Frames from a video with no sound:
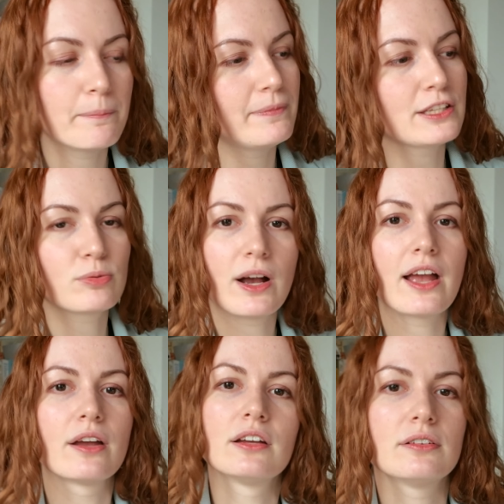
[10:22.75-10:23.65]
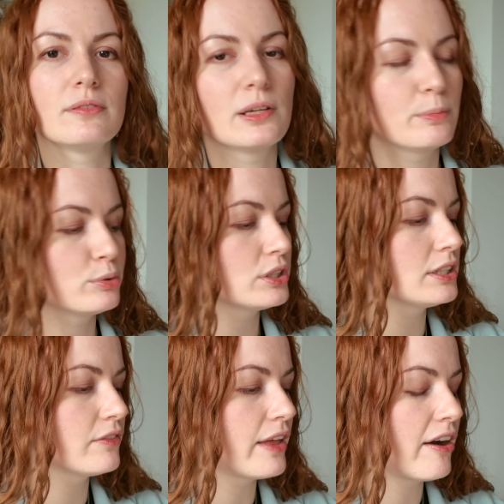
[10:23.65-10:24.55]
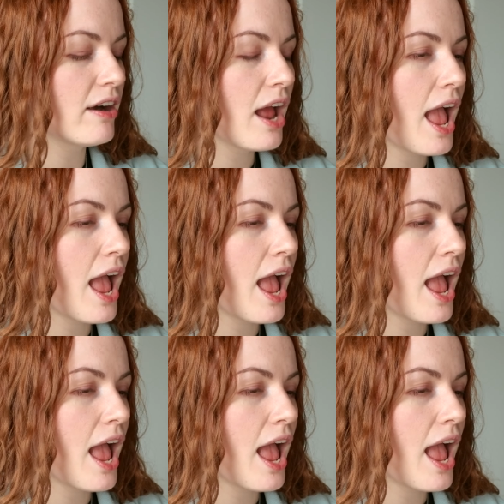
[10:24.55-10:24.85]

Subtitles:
That's why I'm putting in there.